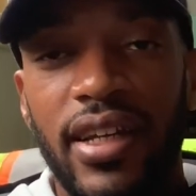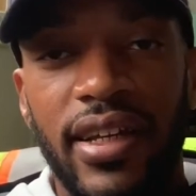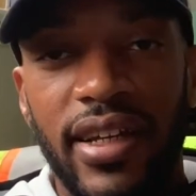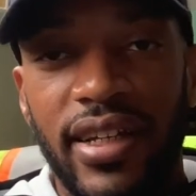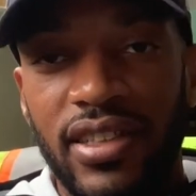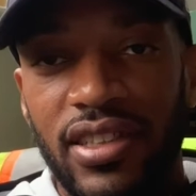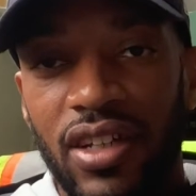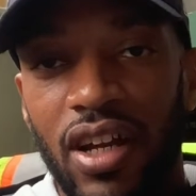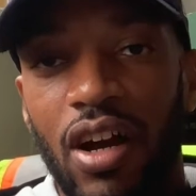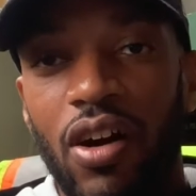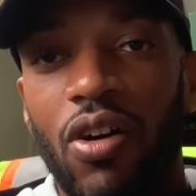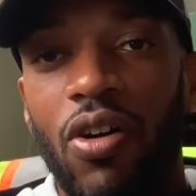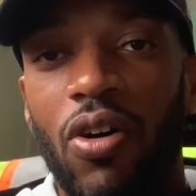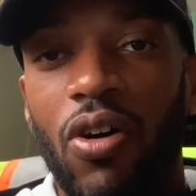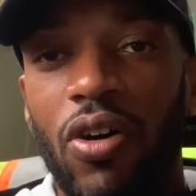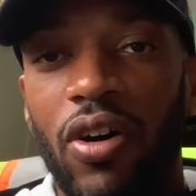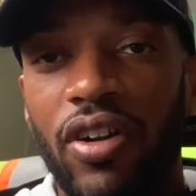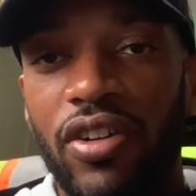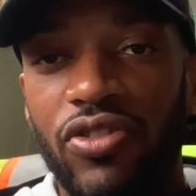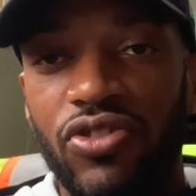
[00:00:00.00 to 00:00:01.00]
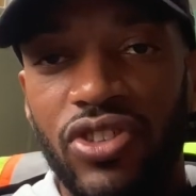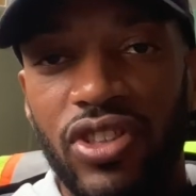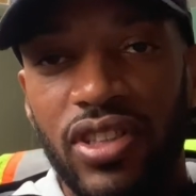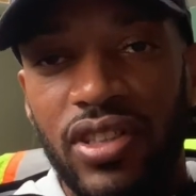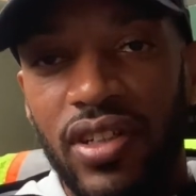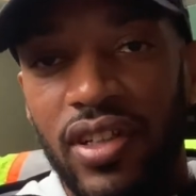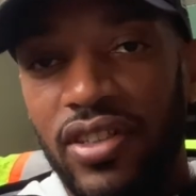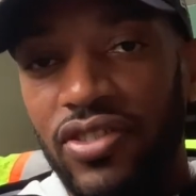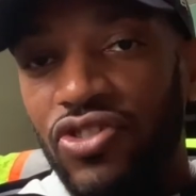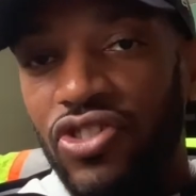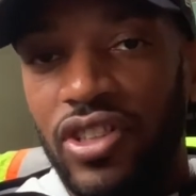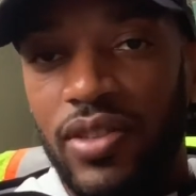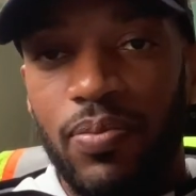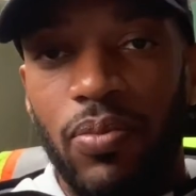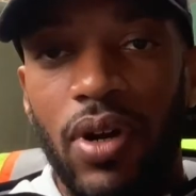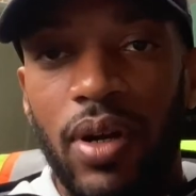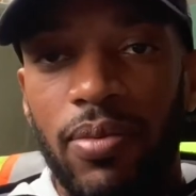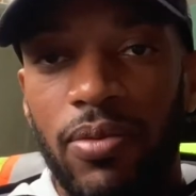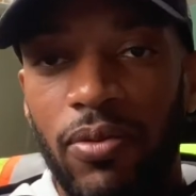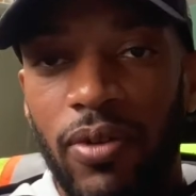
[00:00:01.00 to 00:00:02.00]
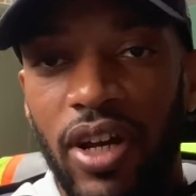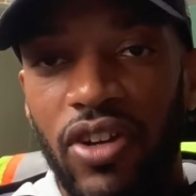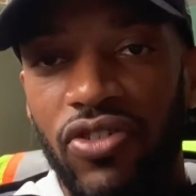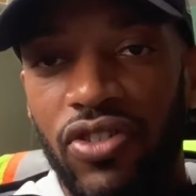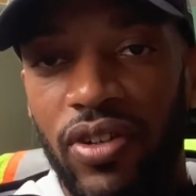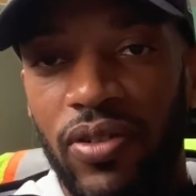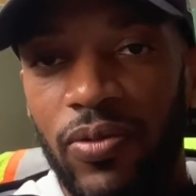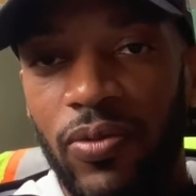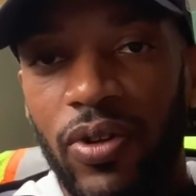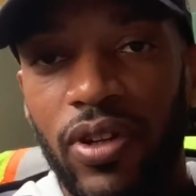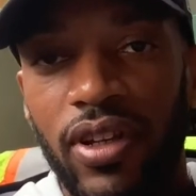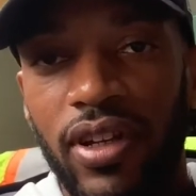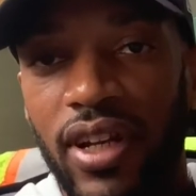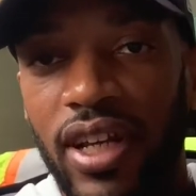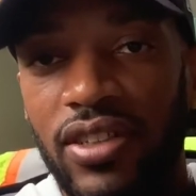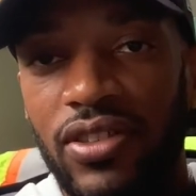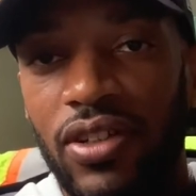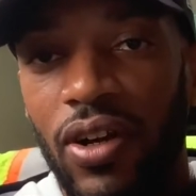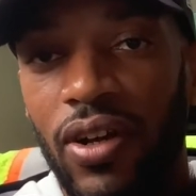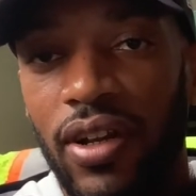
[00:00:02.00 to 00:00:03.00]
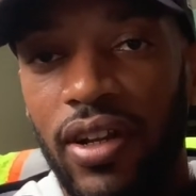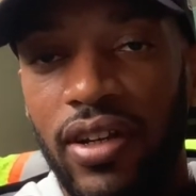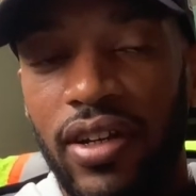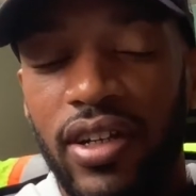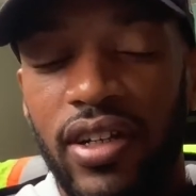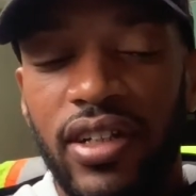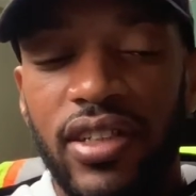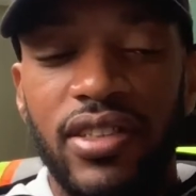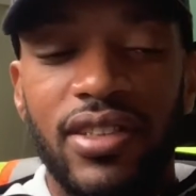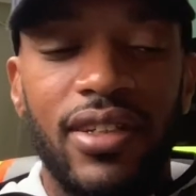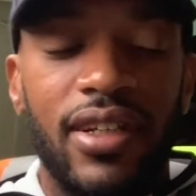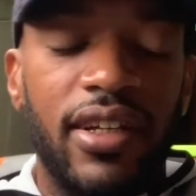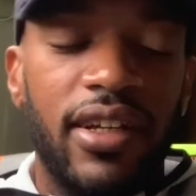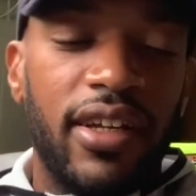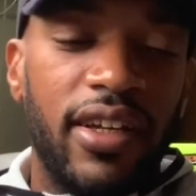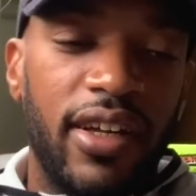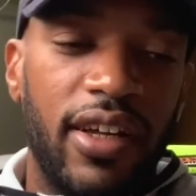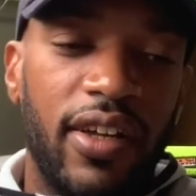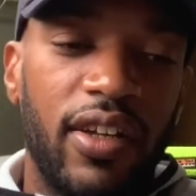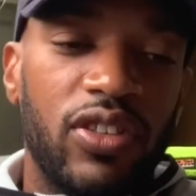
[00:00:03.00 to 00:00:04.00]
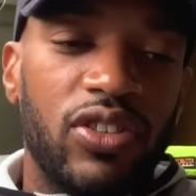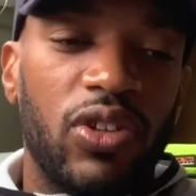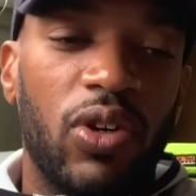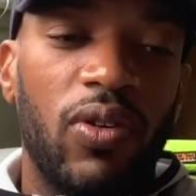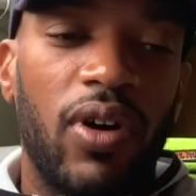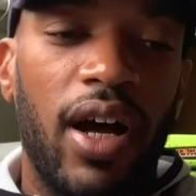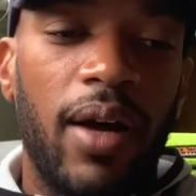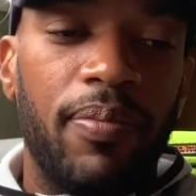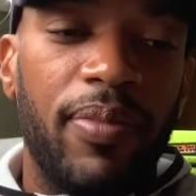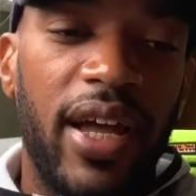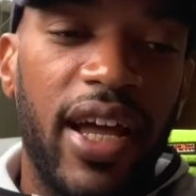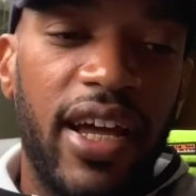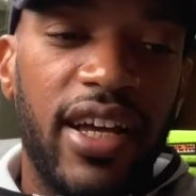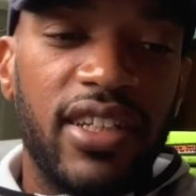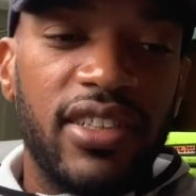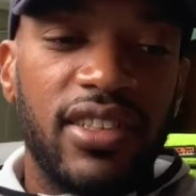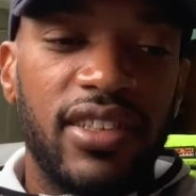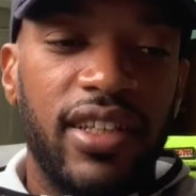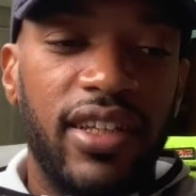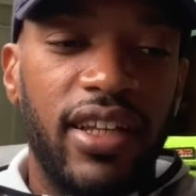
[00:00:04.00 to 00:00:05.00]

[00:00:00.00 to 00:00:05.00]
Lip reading: It's not hard. It's just preparation. Really, that's all it is. So I passed